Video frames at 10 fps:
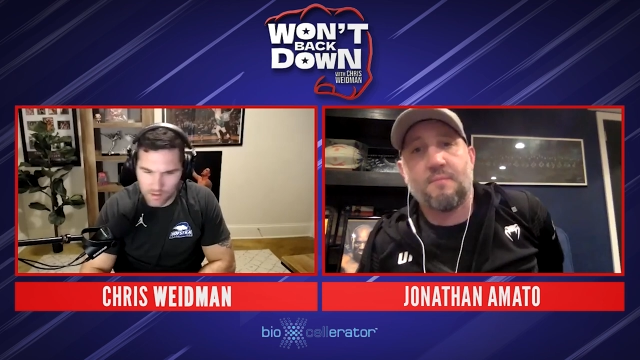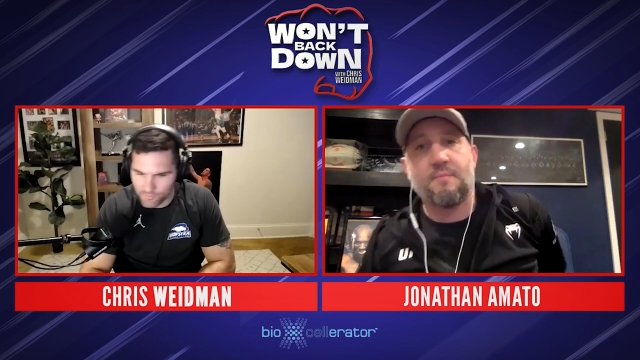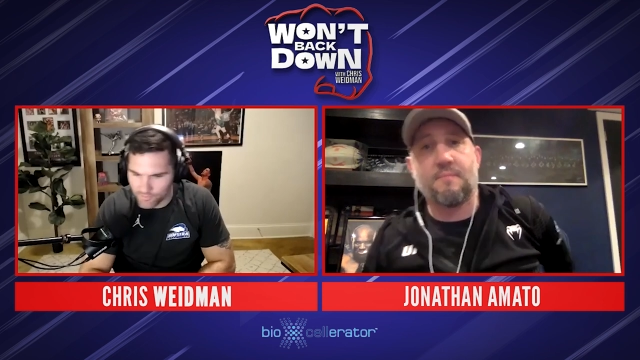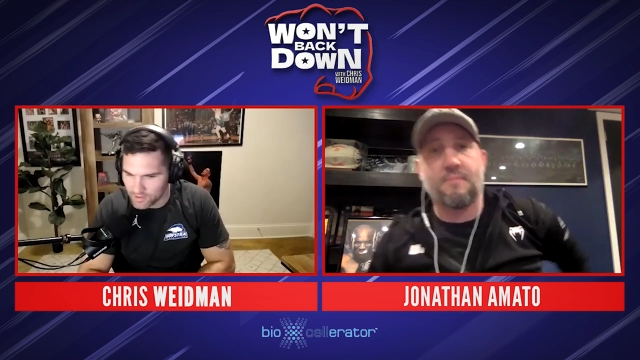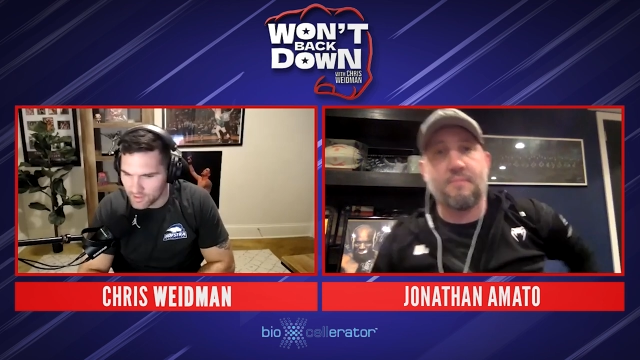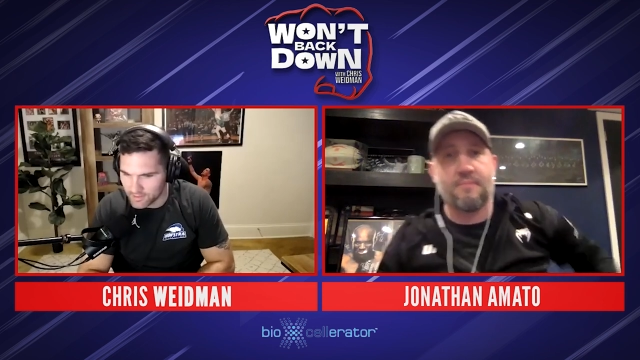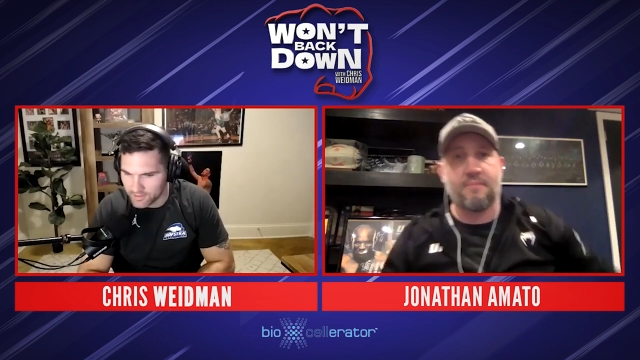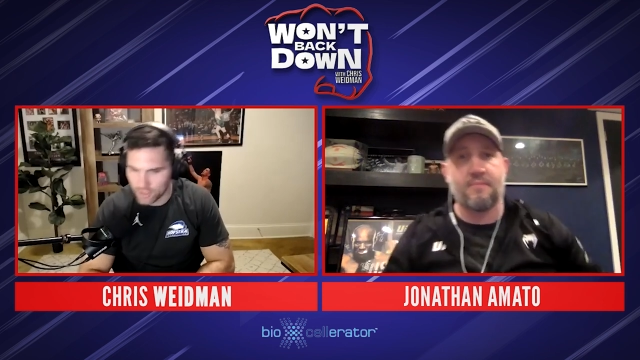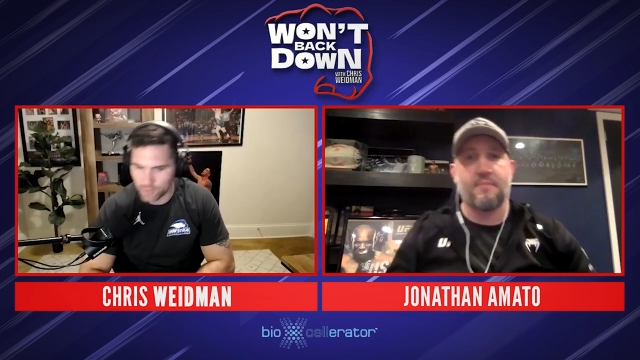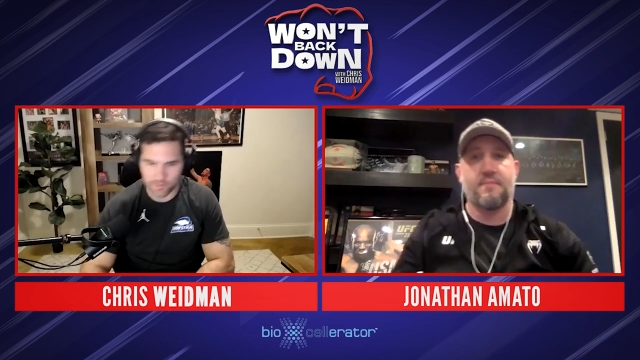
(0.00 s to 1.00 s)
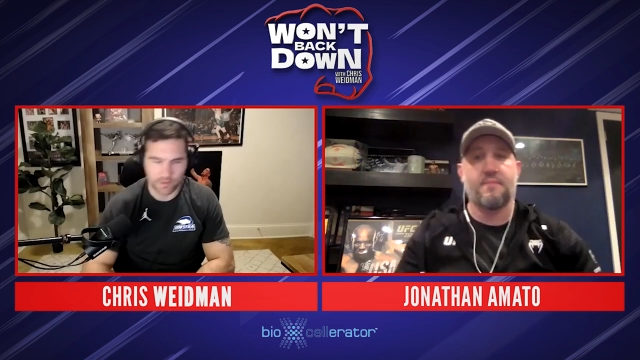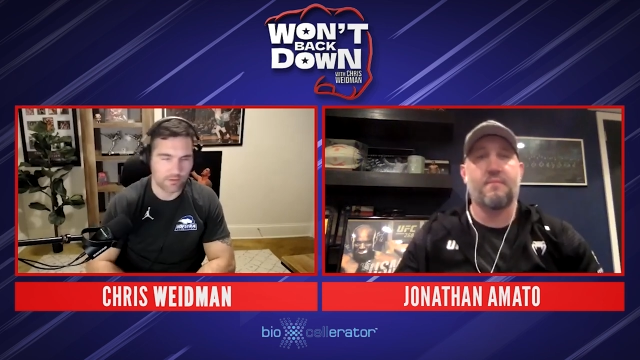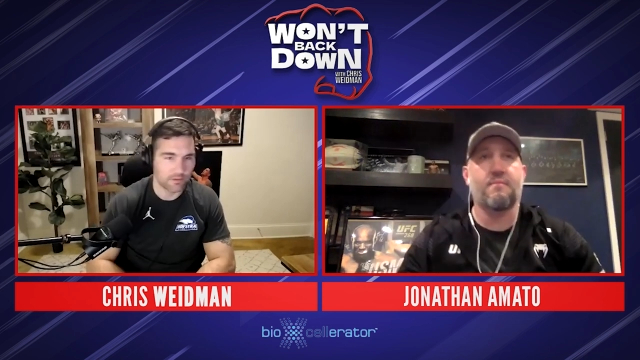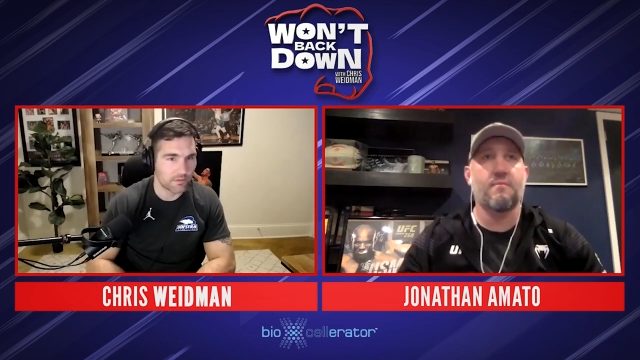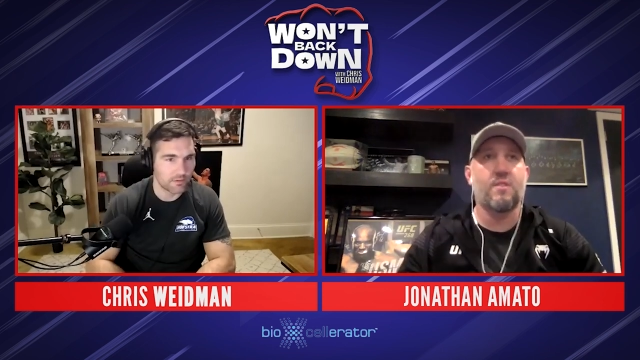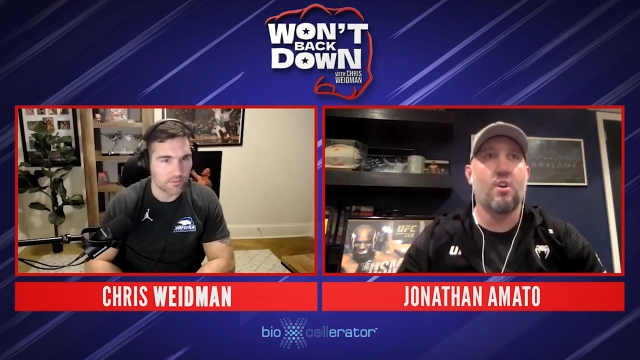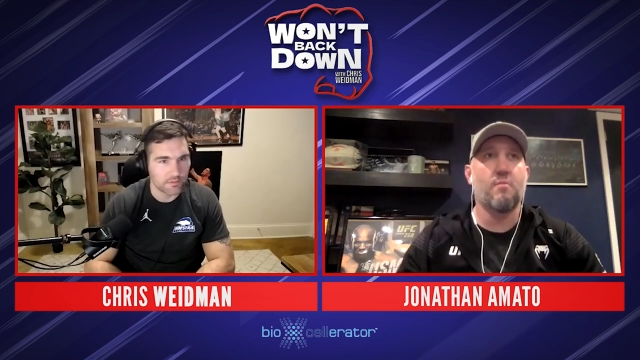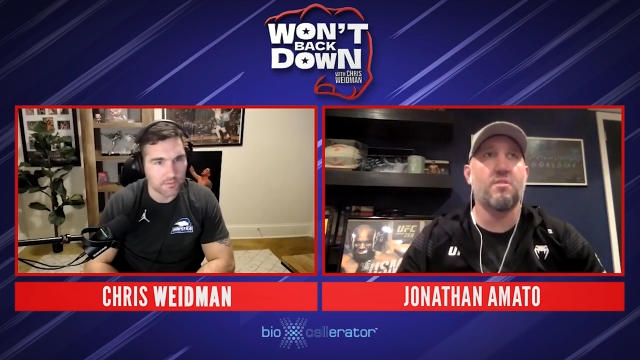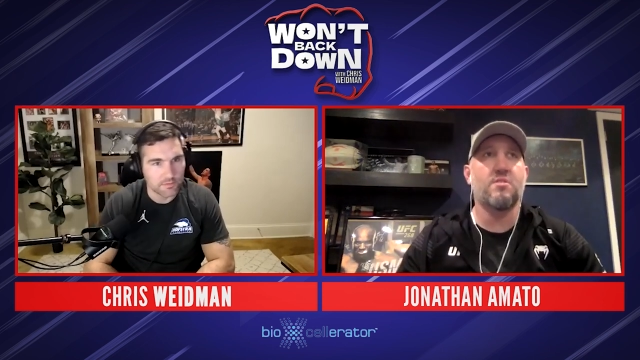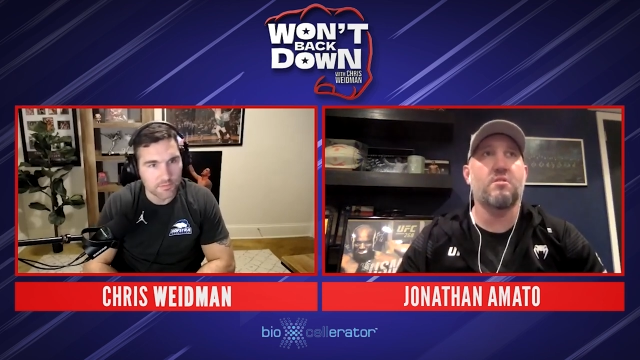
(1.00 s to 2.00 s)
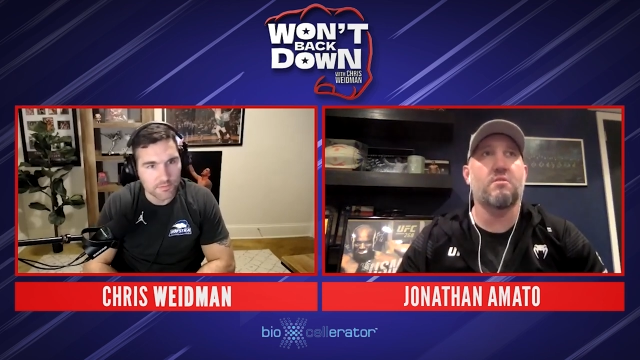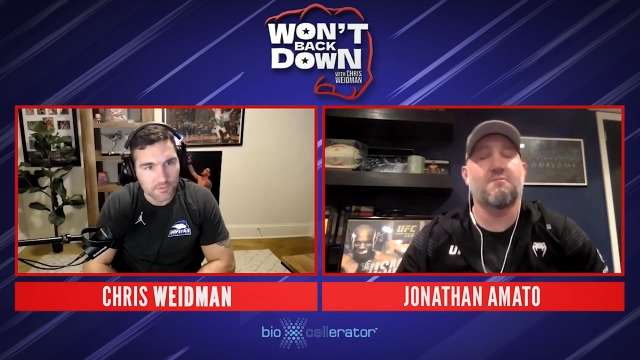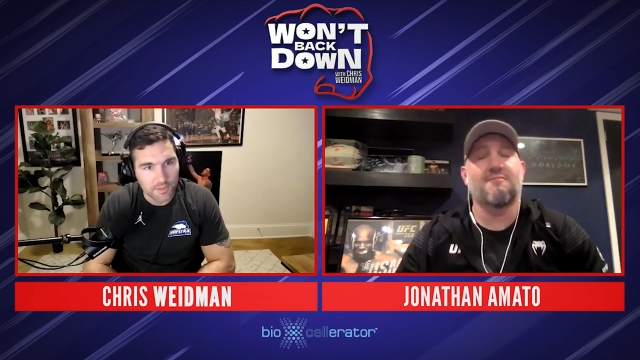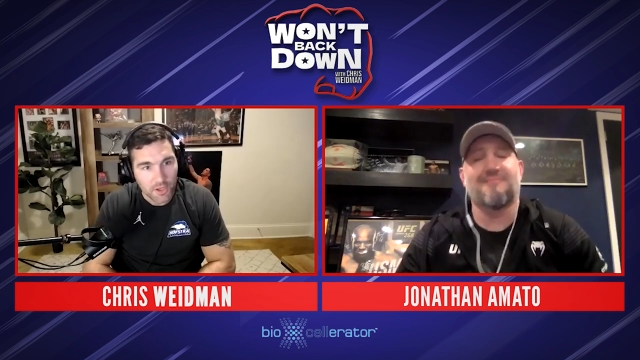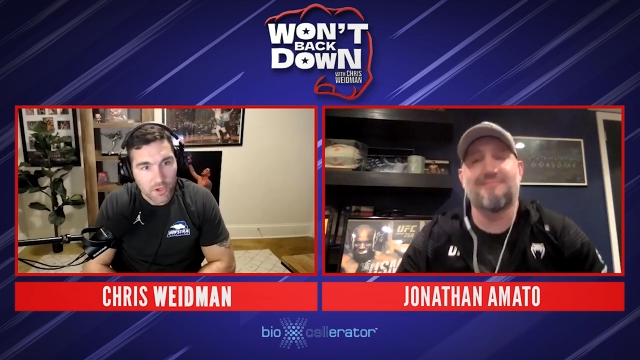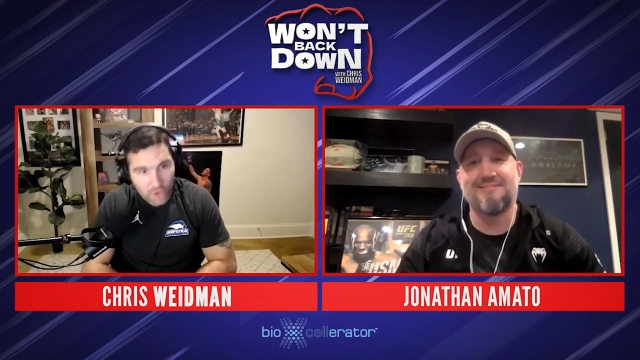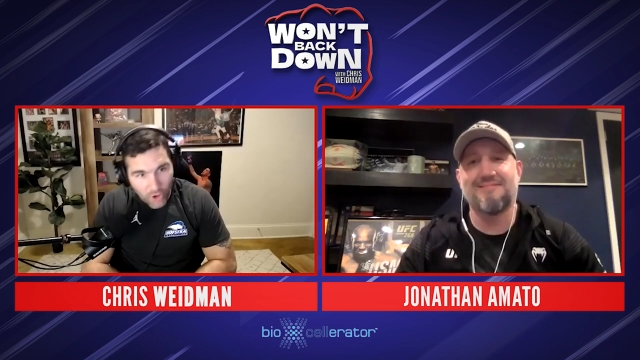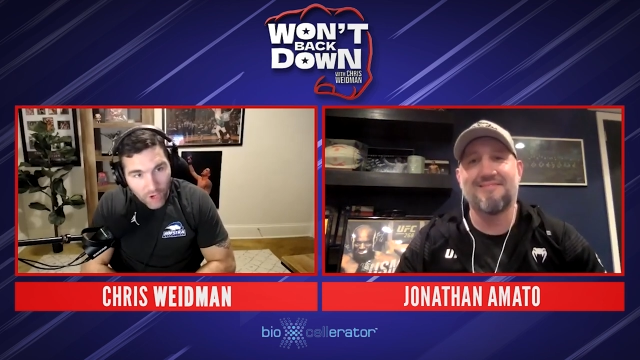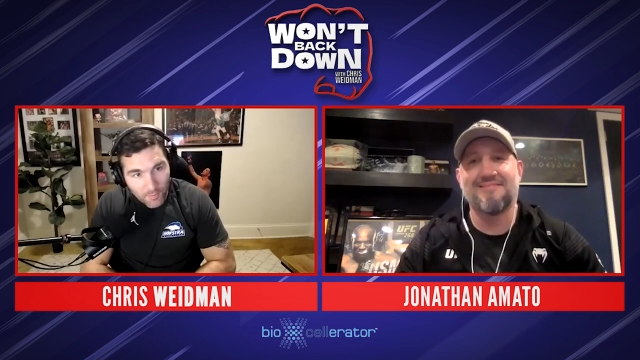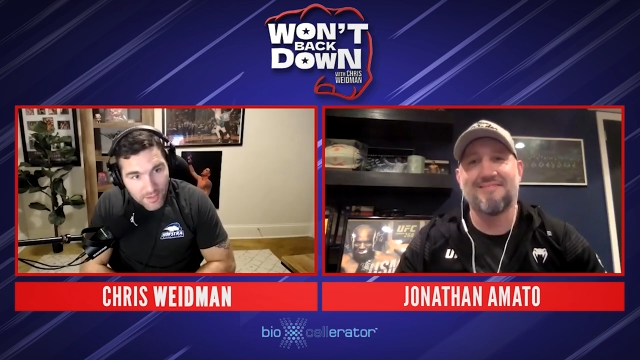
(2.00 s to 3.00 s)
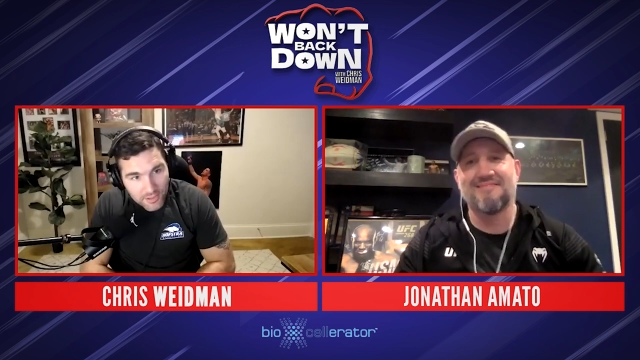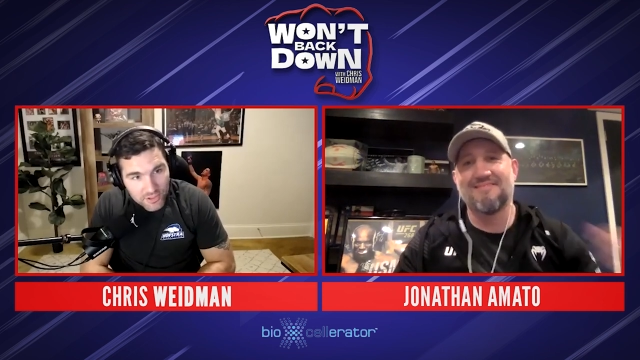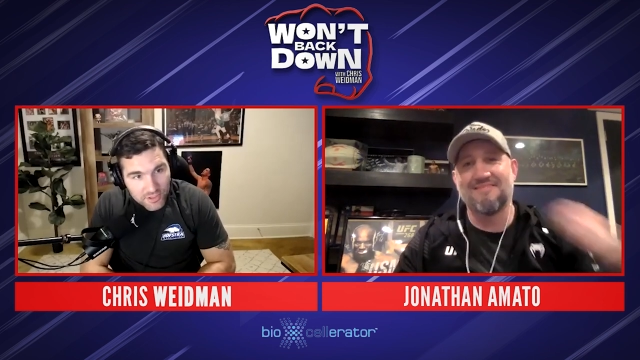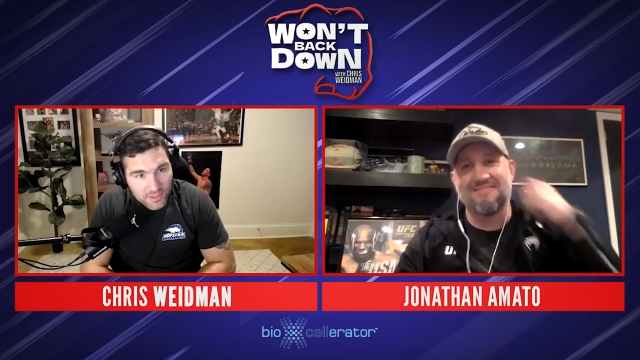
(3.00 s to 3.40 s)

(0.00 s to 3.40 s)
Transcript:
Speaker 1: red light therapy? Garbage. Garbage.